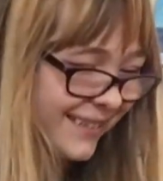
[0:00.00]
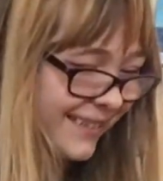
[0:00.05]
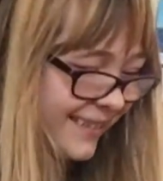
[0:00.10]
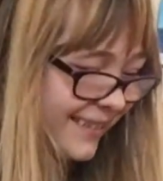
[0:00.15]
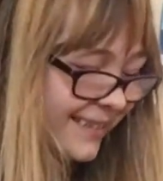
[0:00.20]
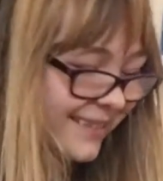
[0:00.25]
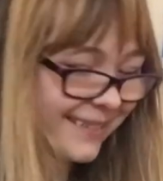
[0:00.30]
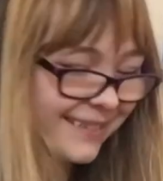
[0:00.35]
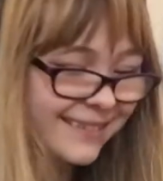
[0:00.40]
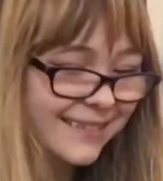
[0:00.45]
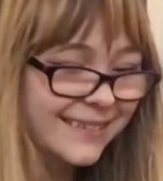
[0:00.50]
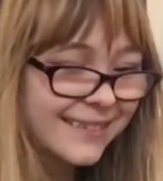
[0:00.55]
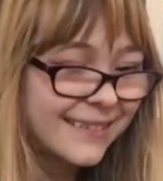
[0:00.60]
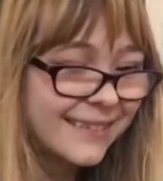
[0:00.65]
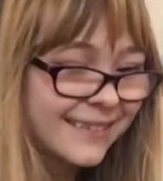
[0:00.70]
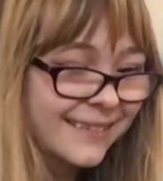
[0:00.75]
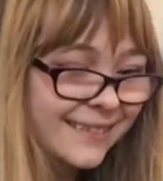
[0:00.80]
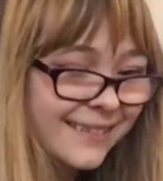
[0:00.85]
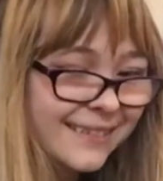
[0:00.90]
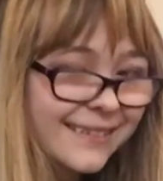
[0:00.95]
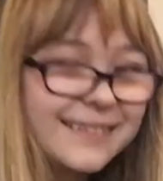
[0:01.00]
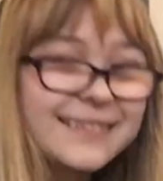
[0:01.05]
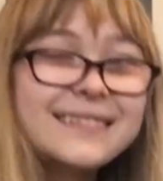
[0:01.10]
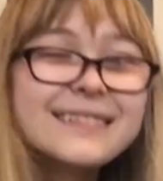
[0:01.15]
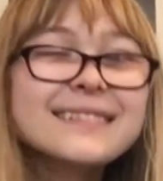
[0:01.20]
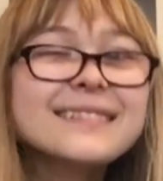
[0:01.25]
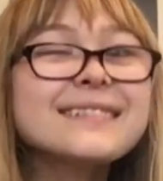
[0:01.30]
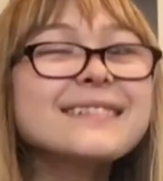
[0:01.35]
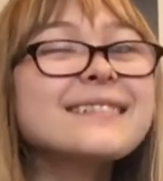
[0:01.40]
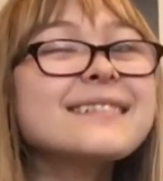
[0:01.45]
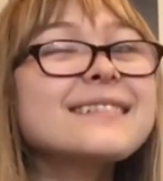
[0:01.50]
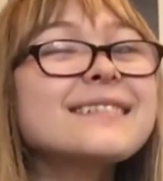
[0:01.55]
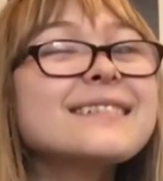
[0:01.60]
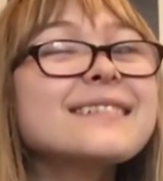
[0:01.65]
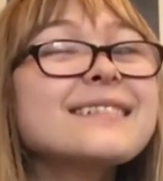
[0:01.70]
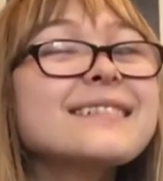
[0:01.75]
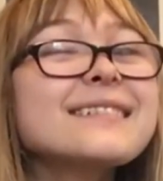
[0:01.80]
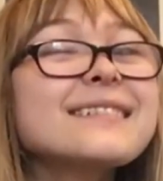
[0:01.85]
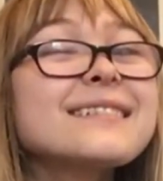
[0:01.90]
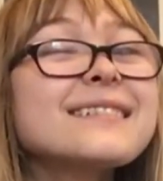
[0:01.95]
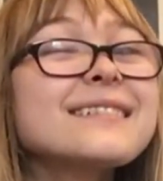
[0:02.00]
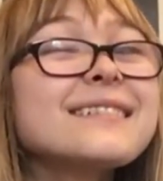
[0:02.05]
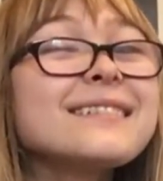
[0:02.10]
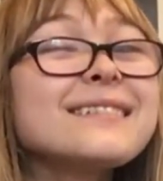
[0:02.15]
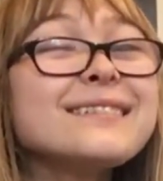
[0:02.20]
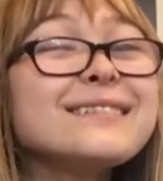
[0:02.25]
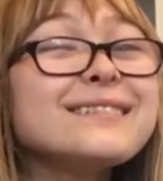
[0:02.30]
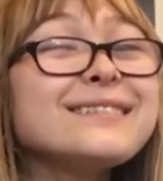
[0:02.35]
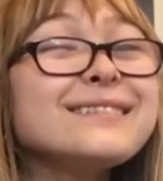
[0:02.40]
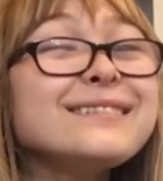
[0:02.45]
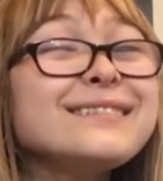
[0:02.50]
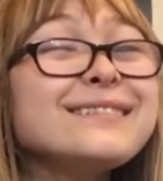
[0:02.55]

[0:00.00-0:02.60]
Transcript: [no speech]